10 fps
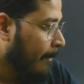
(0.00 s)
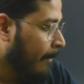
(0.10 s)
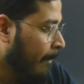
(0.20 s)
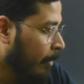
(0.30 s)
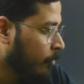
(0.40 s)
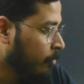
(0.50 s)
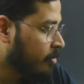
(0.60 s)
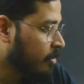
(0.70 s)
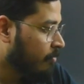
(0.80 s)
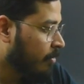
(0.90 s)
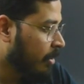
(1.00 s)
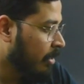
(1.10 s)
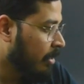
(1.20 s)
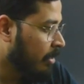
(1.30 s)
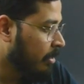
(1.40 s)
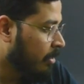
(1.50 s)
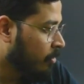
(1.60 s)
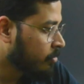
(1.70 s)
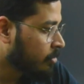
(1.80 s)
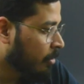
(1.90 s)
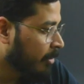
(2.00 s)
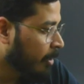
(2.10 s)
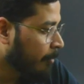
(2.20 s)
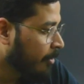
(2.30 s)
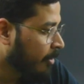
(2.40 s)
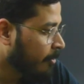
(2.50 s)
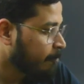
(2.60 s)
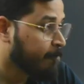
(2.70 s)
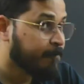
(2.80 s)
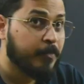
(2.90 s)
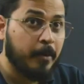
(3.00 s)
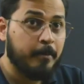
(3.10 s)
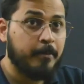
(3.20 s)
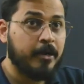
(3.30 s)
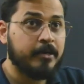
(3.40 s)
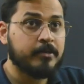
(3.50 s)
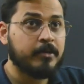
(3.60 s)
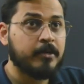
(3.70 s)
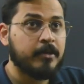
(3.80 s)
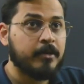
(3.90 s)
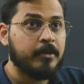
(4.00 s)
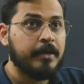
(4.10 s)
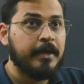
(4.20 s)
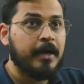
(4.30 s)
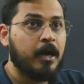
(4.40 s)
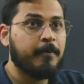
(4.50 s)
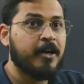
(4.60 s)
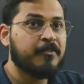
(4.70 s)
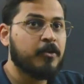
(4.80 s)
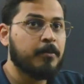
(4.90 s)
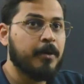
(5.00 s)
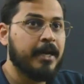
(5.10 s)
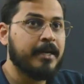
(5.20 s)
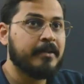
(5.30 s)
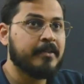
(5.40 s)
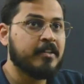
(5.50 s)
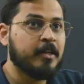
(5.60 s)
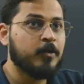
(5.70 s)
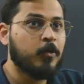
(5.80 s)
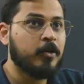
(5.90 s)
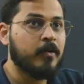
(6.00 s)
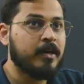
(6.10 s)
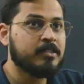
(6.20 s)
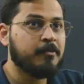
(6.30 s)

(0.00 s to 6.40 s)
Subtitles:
I don't see any doubts coming up here, but Apart from any other thing you want to ask me,